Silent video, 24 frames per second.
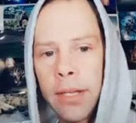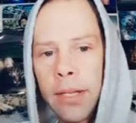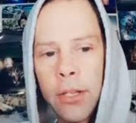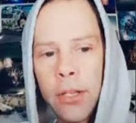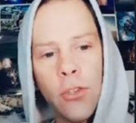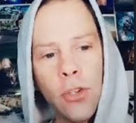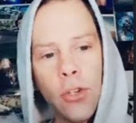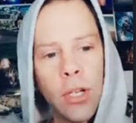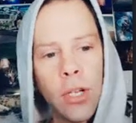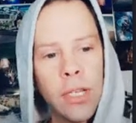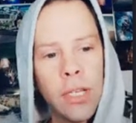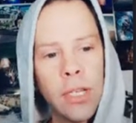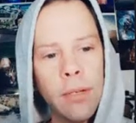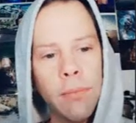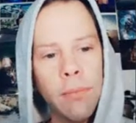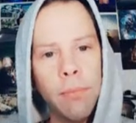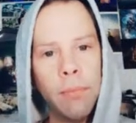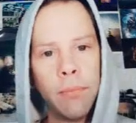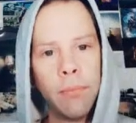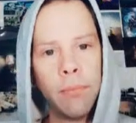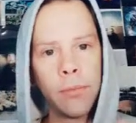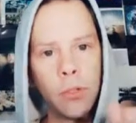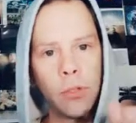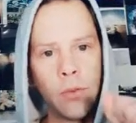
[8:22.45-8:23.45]
because you
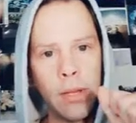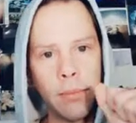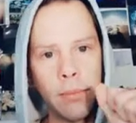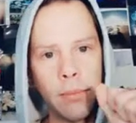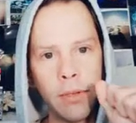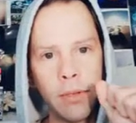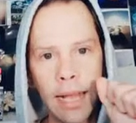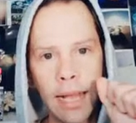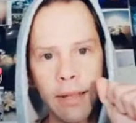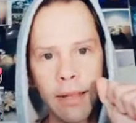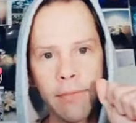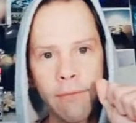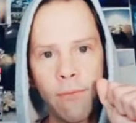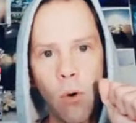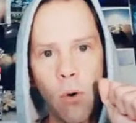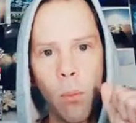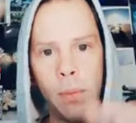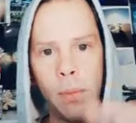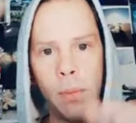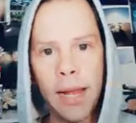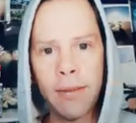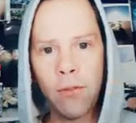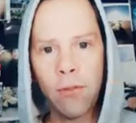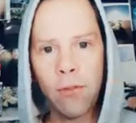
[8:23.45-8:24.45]
can stream to like 4
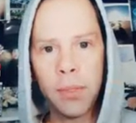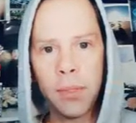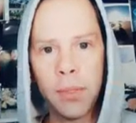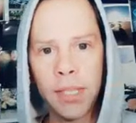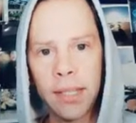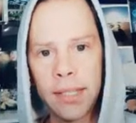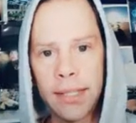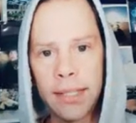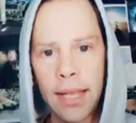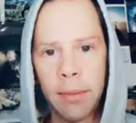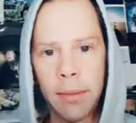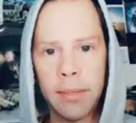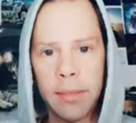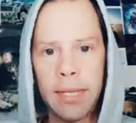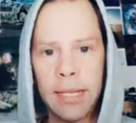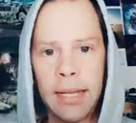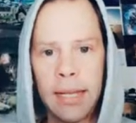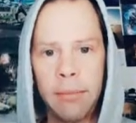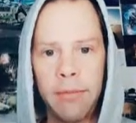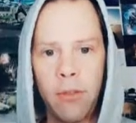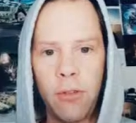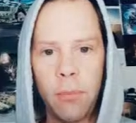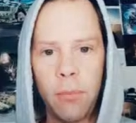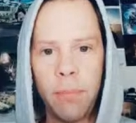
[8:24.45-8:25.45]
platforms at the same
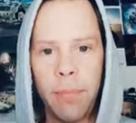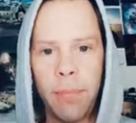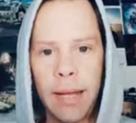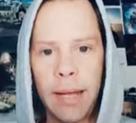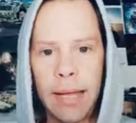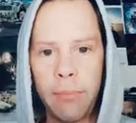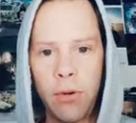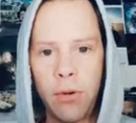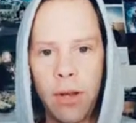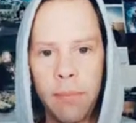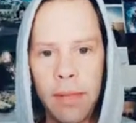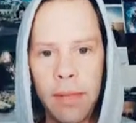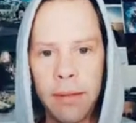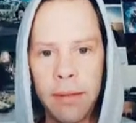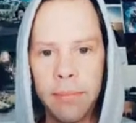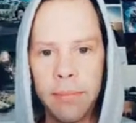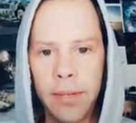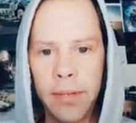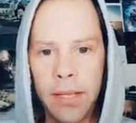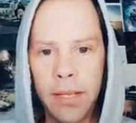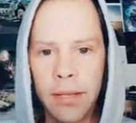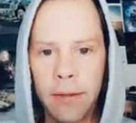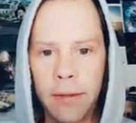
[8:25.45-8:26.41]
time if you buy premium.